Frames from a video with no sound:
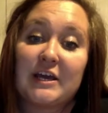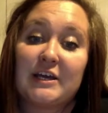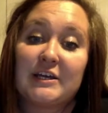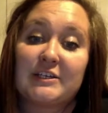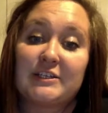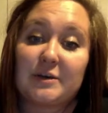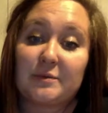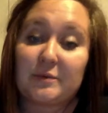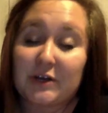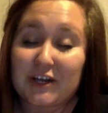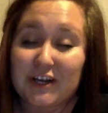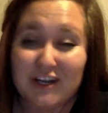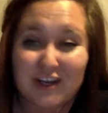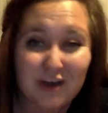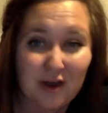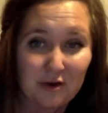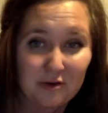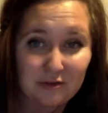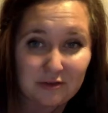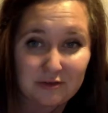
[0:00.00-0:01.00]
So we're going
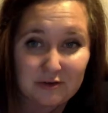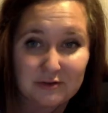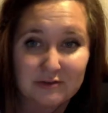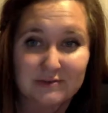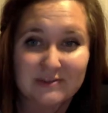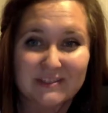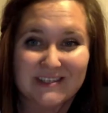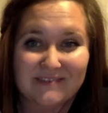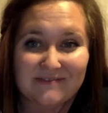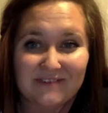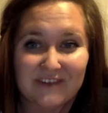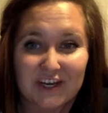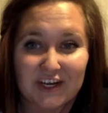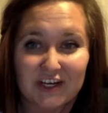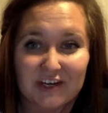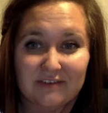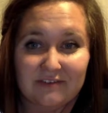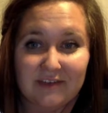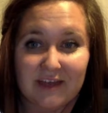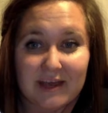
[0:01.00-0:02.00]
to go through some
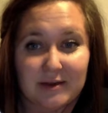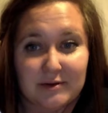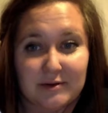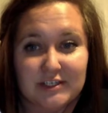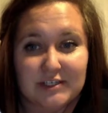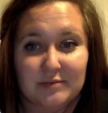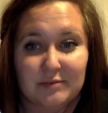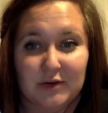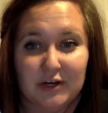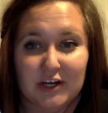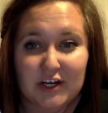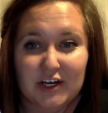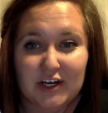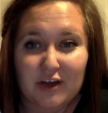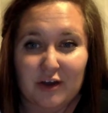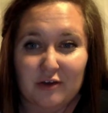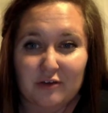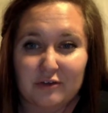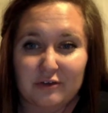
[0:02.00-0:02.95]
figurative language and we're going to go